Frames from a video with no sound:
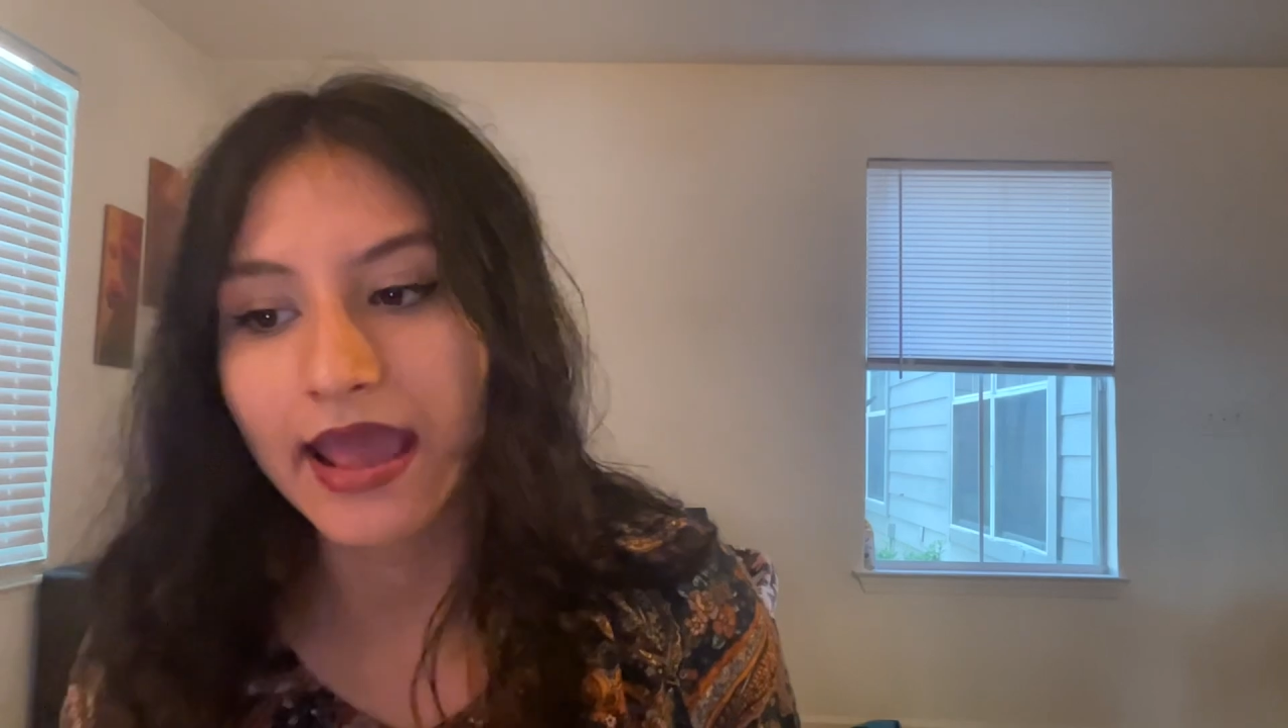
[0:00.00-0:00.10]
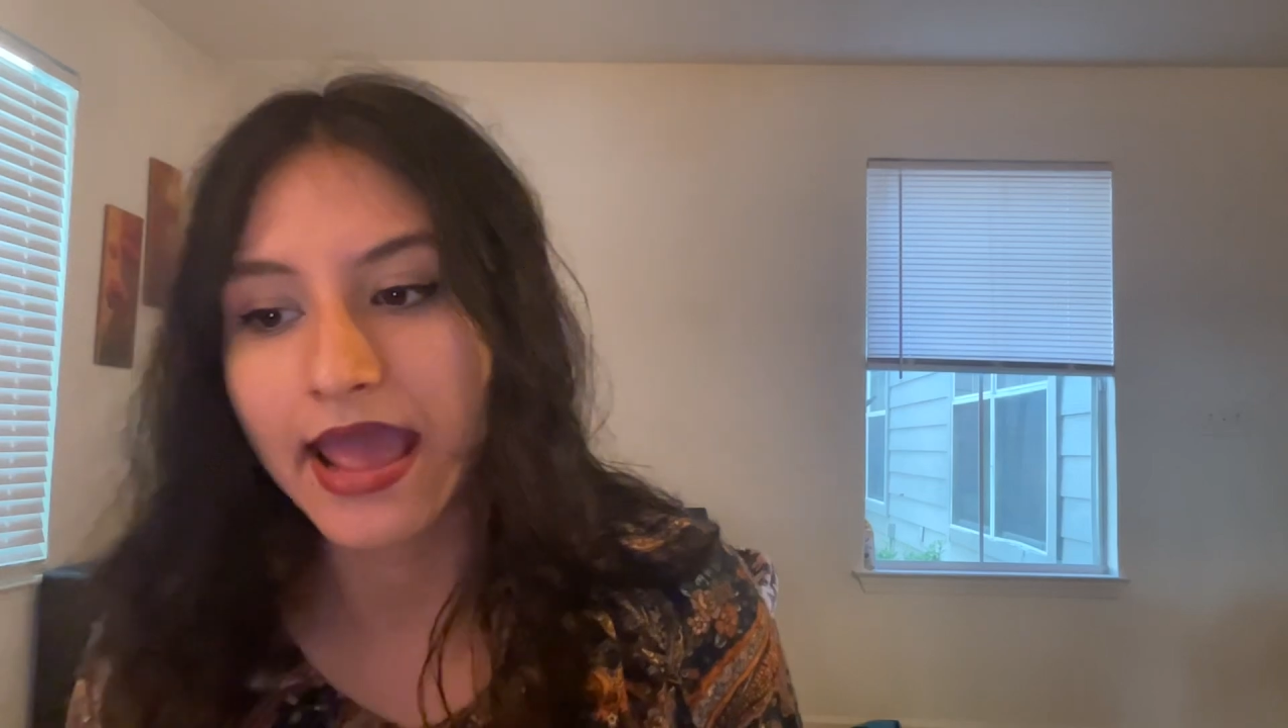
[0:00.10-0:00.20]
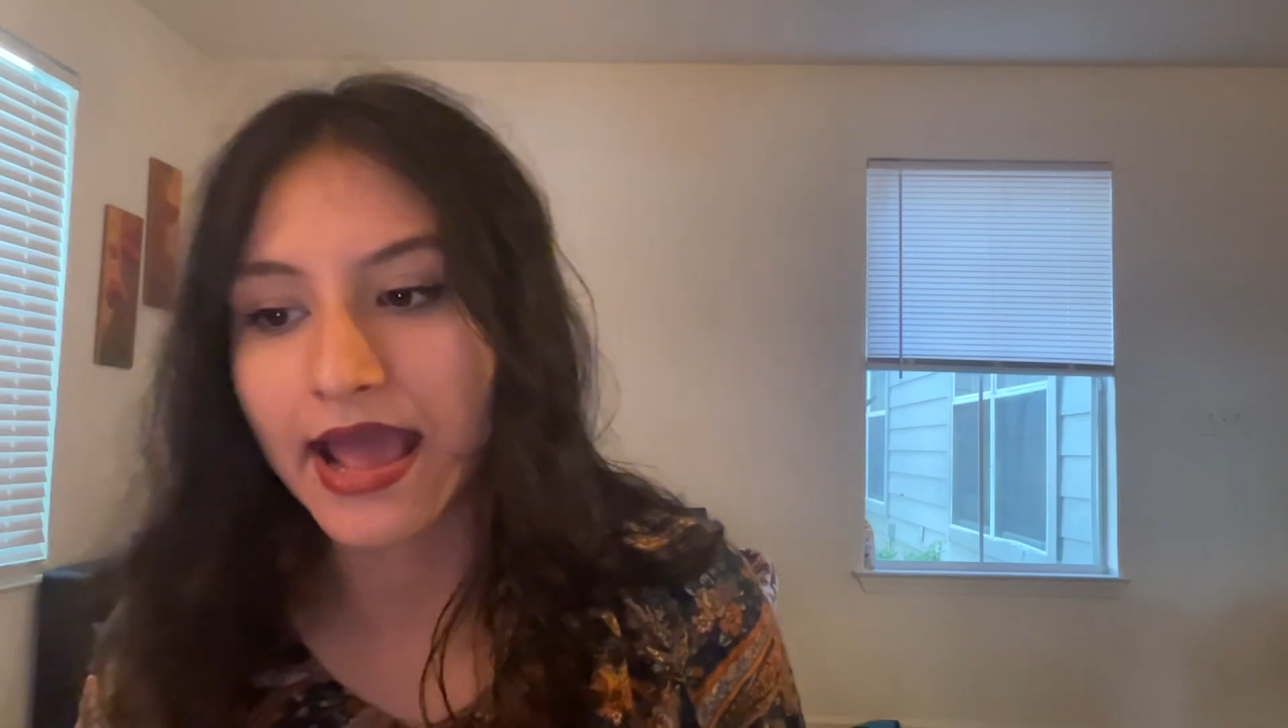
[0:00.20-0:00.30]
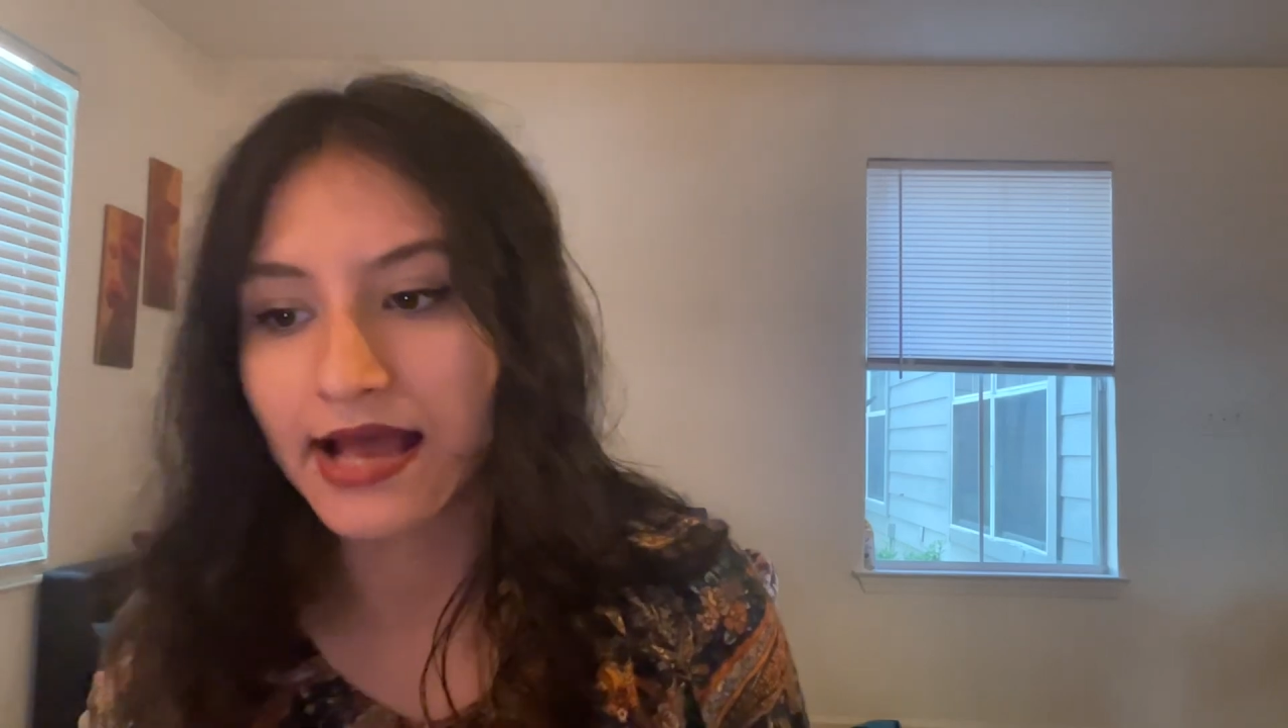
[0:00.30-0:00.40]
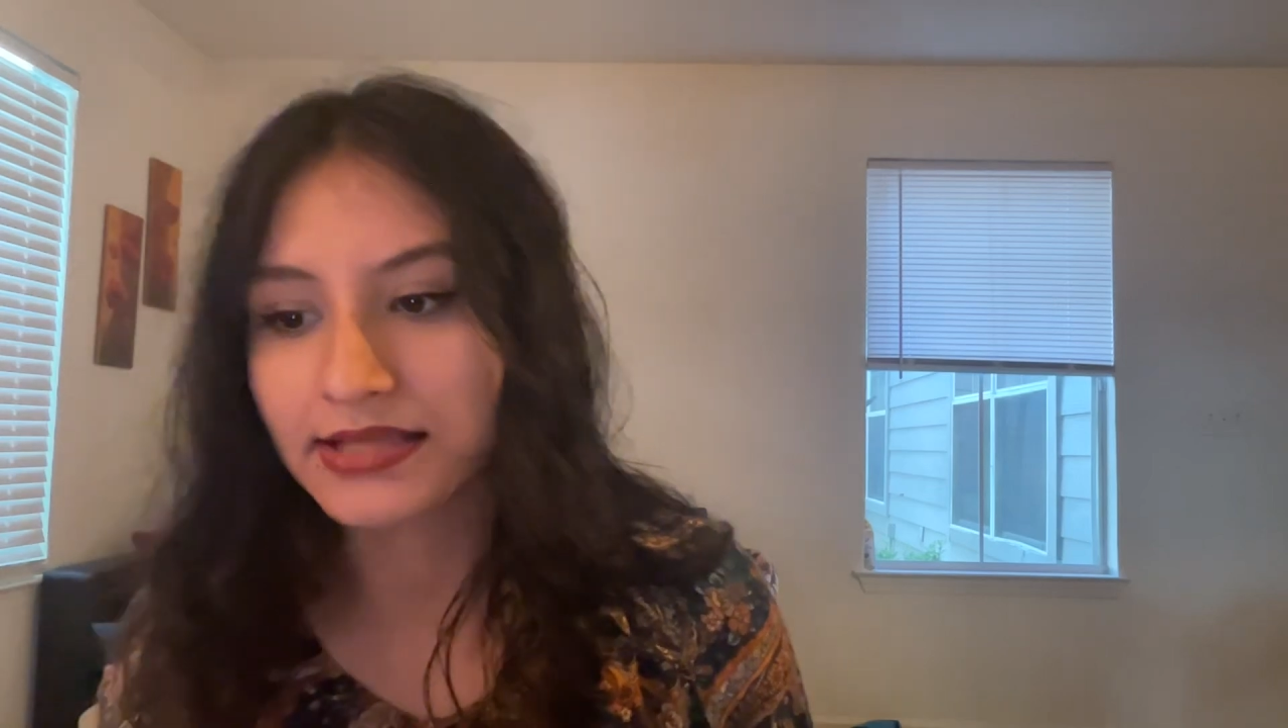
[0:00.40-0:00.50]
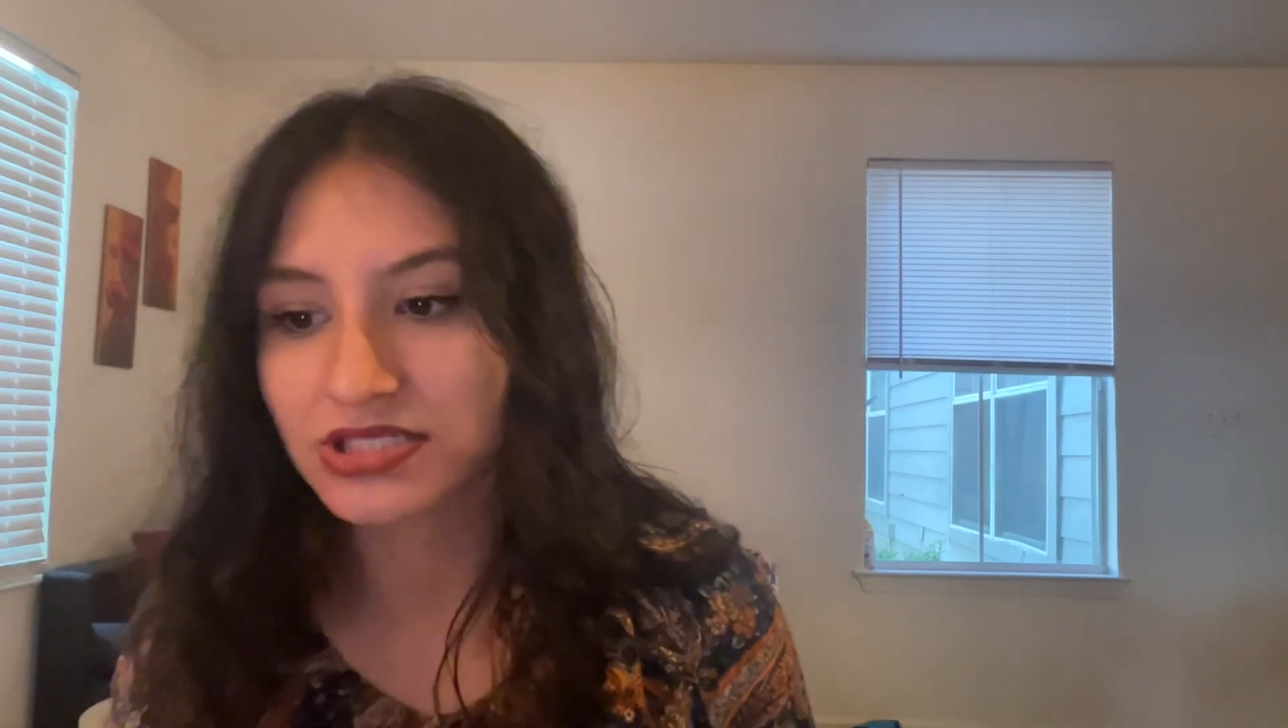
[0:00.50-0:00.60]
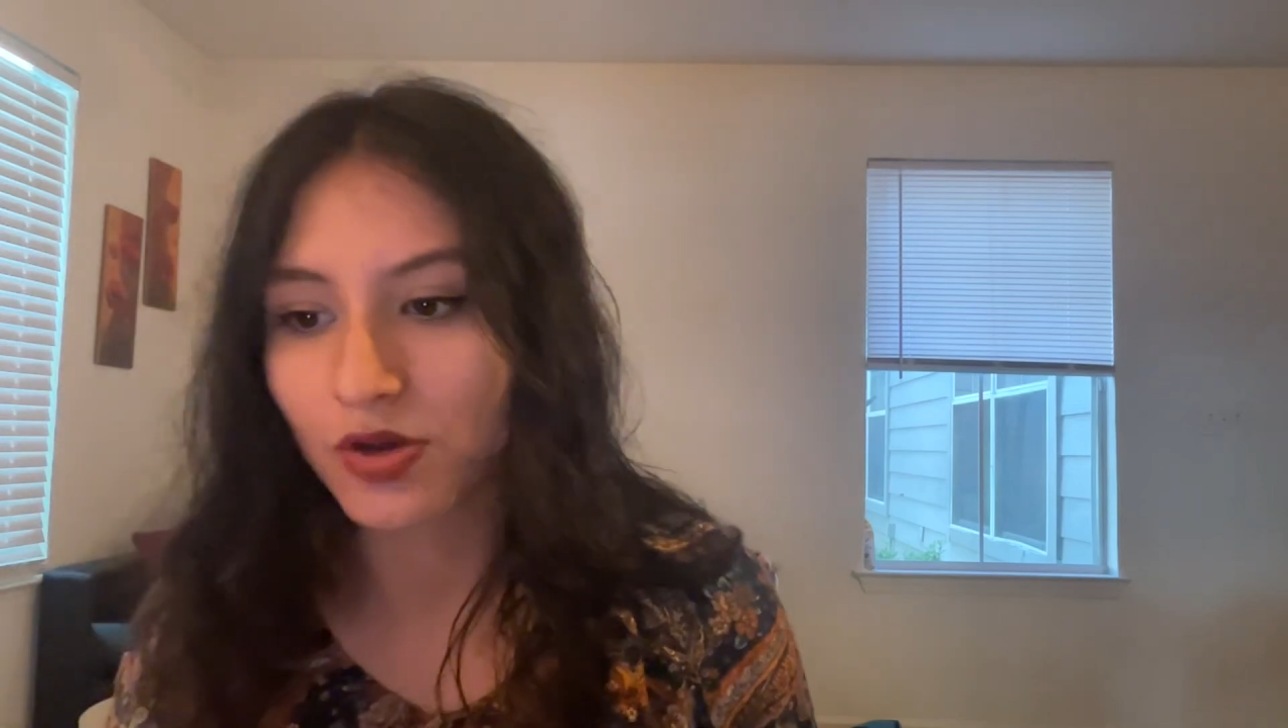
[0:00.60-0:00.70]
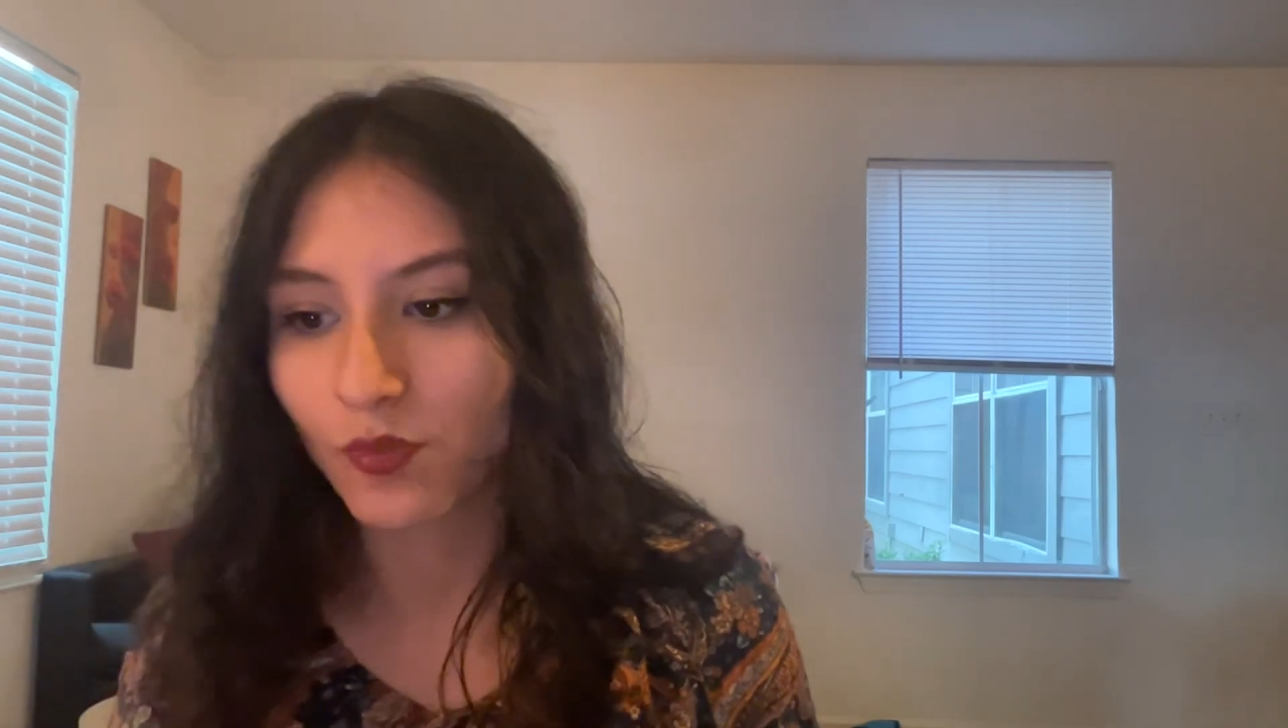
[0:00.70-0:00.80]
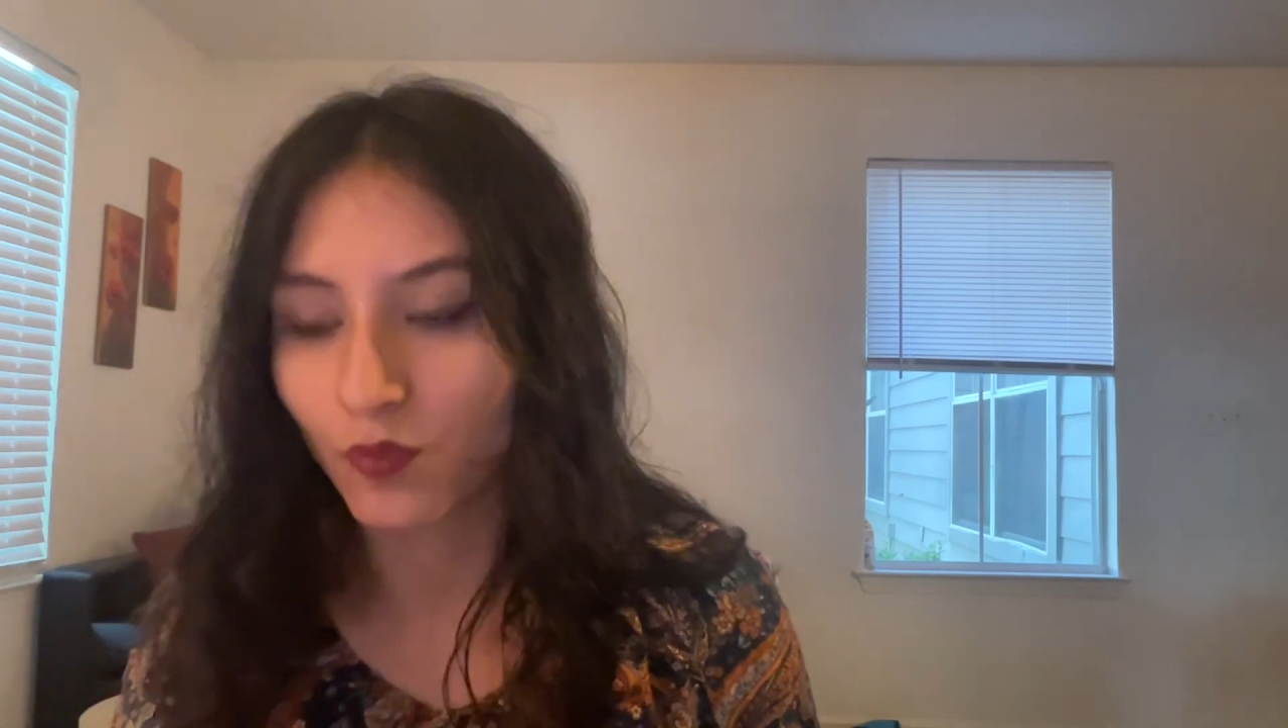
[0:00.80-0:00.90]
and